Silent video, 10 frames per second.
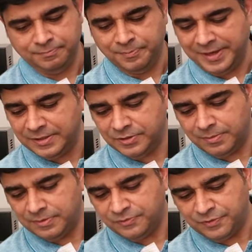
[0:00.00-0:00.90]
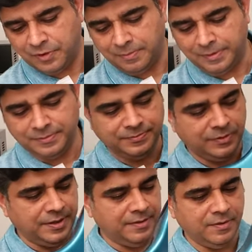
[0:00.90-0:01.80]
paint job is phenomenal,
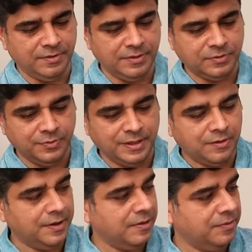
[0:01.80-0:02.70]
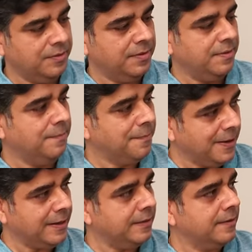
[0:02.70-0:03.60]
okay, on this, without a doubt.
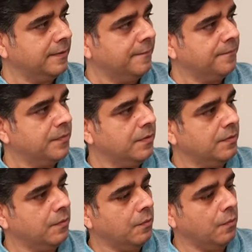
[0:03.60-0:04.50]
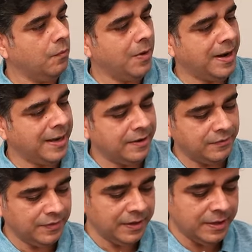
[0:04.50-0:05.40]
But why I
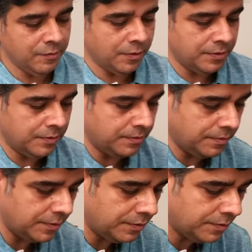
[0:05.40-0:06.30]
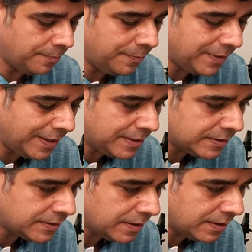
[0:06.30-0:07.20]
really want to, you know,
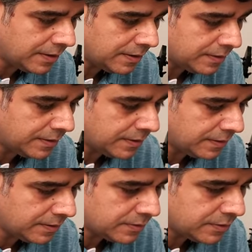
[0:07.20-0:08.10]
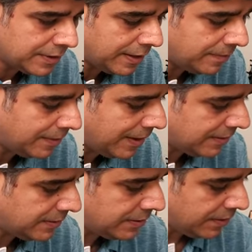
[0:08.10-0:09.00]
praise uh, the Strydom
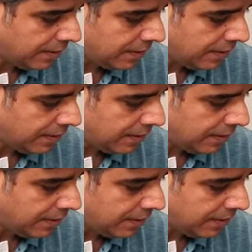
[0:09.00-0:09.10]
guys is